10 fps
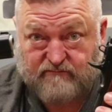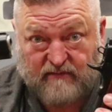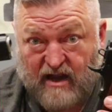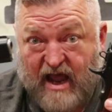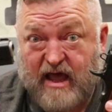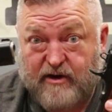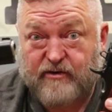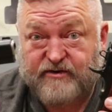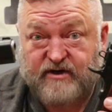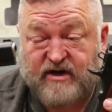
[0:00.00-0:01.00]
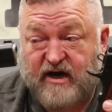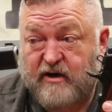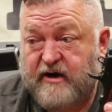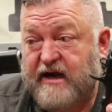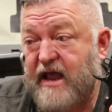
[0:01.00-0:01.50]
lighter to
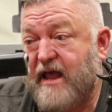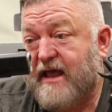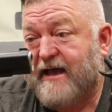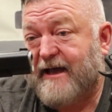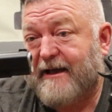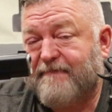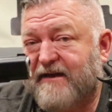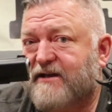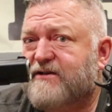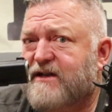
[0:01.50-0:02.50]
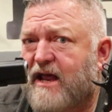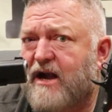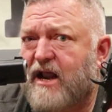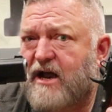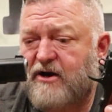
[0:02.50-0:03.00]
carry. That's got
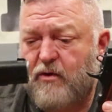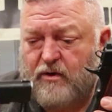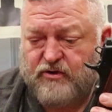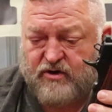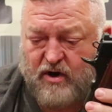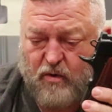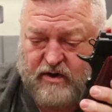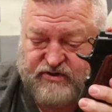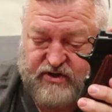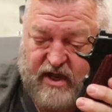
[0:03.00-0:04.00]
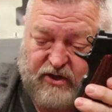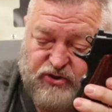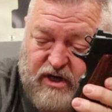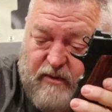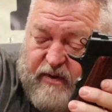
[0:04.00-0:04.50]
a lot going. You know, it's not a
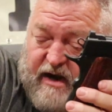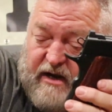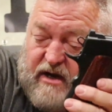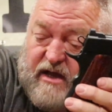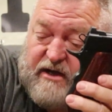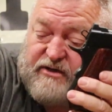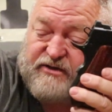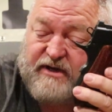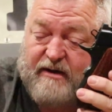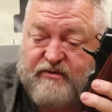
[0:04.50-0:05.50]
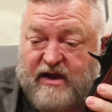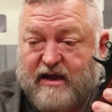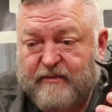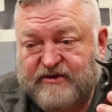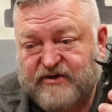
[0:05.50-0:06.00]
cheap handgun. At the same
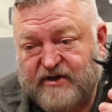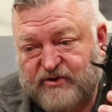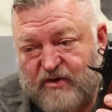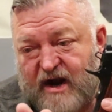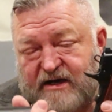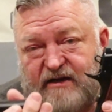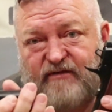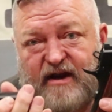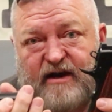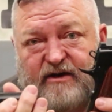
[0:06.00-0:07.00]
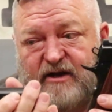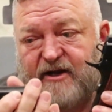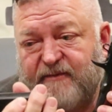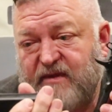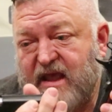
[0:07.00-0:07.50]
time, it's an attractive
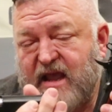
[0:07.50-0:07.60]
handgun.